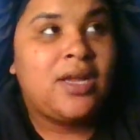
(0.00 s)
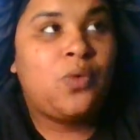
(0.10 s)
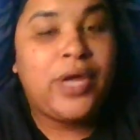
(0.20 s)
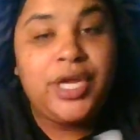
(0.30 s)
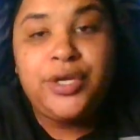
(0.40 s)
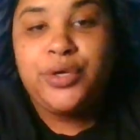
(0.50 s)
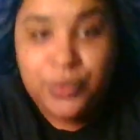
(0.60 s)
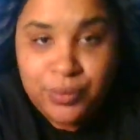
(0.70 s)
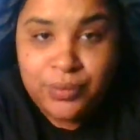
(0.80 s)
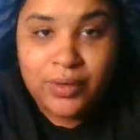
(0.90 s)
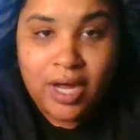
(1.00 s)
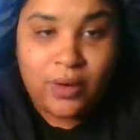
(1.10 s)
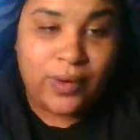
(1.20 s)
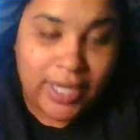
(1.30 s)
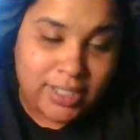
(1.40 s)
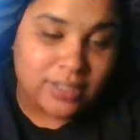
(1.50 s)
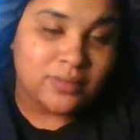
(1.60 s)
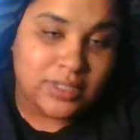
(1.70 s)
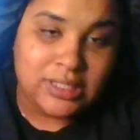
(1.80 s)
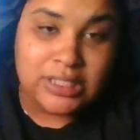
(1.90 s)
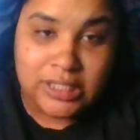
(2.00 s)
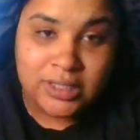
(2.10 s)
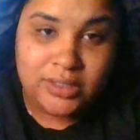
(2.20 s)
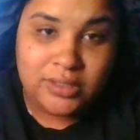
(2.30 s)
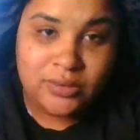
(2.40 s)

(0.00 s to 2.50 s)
We knew Aquarius was the shit.